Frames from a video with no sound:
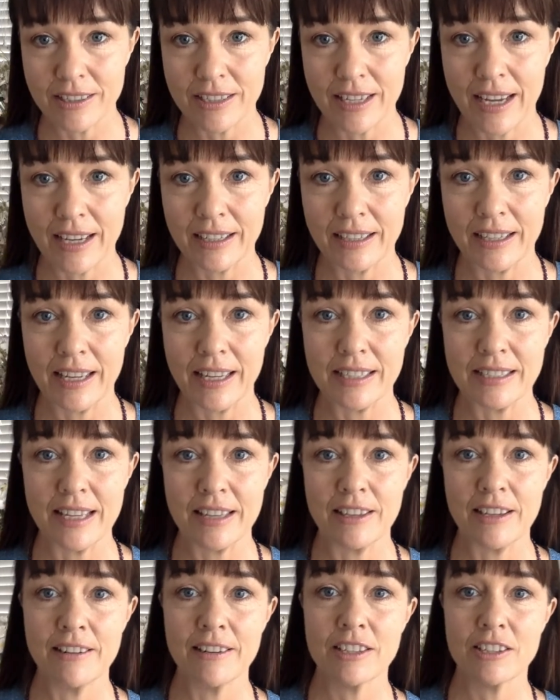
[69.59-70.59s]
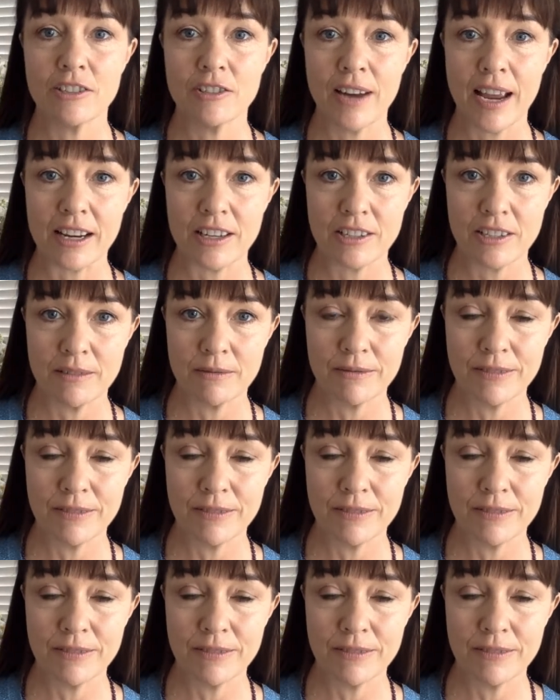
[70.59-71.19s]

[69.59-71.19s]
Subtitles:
techniques and their extraction